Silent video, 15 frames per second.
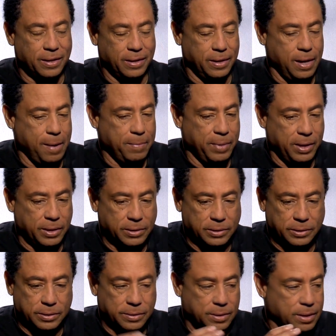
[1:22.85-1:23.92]
And I
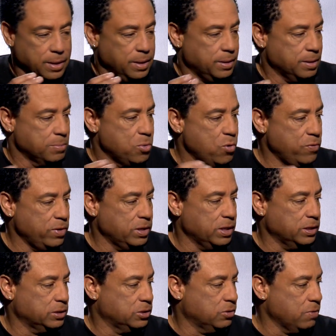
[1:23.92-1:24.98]
mean, the movie
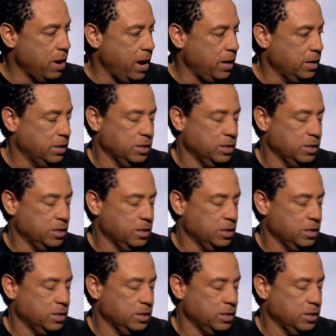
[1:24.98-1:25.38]
looks great.